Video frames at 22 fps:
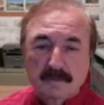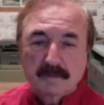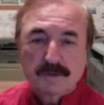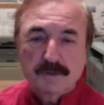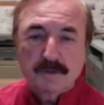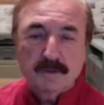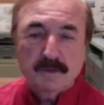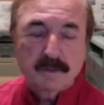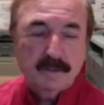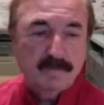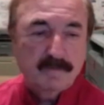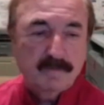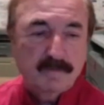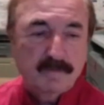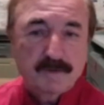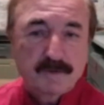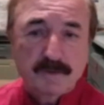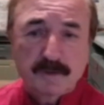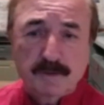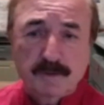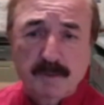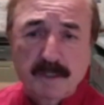Sure.
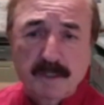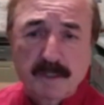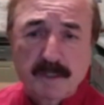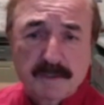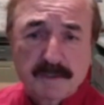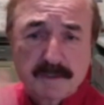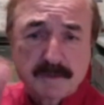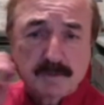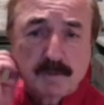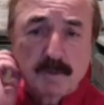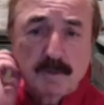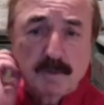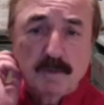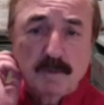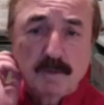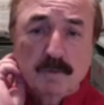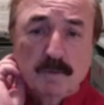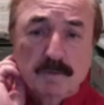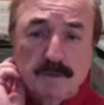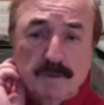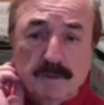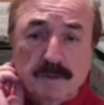Adventure Express is
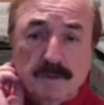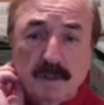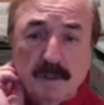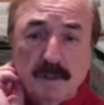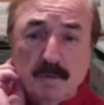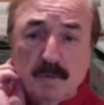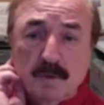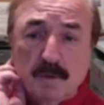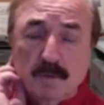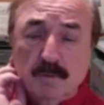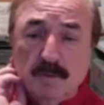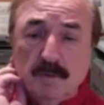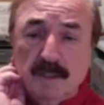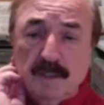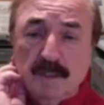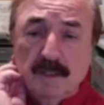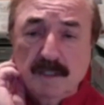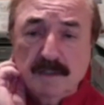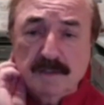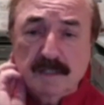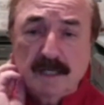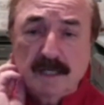when we started work
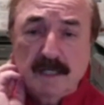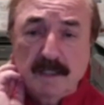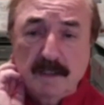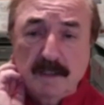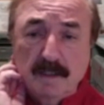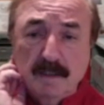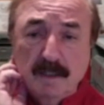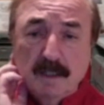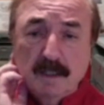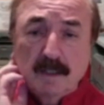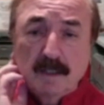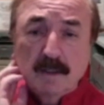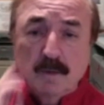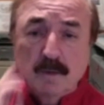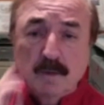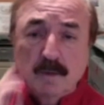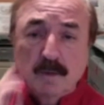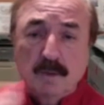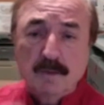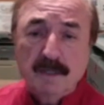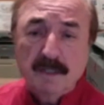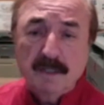with Kings Island.
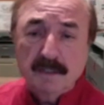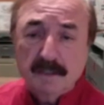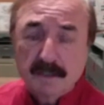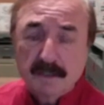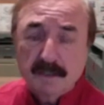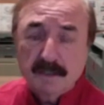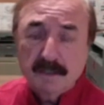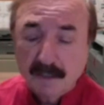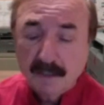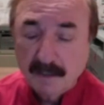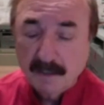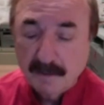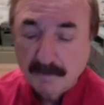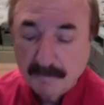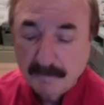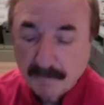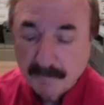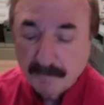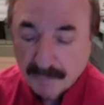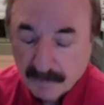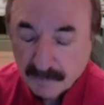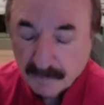We met
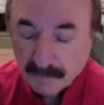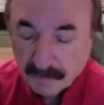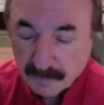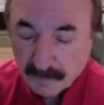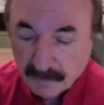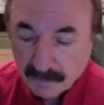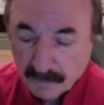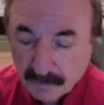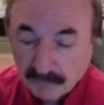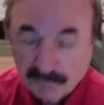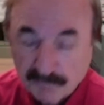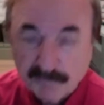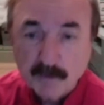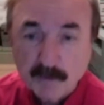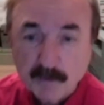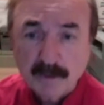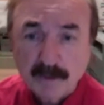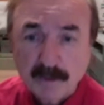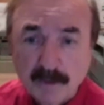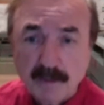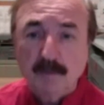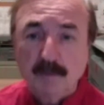Dave
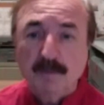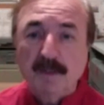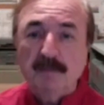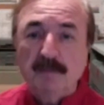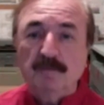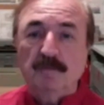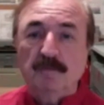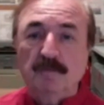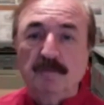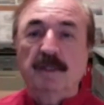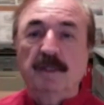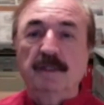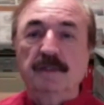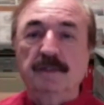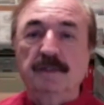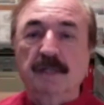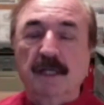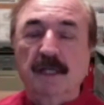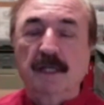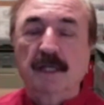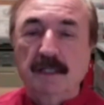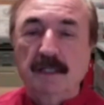Folke and the people from
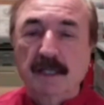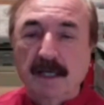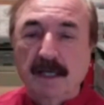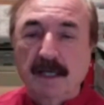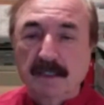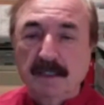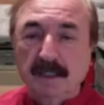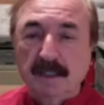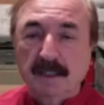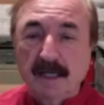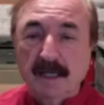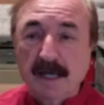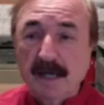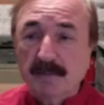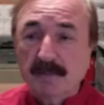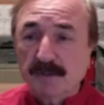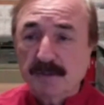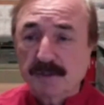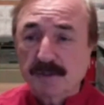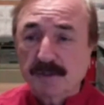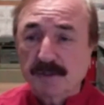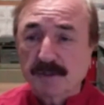Kings Island at the
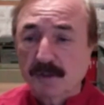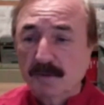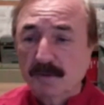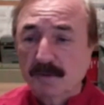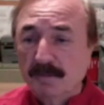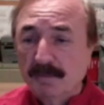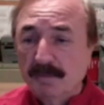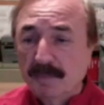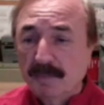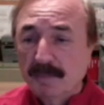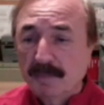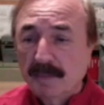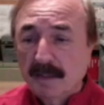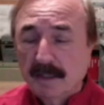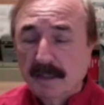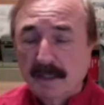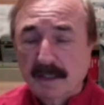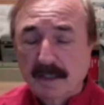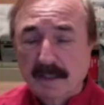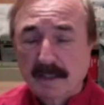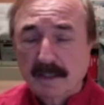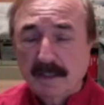IAPA show,
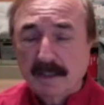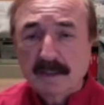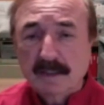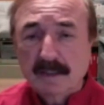and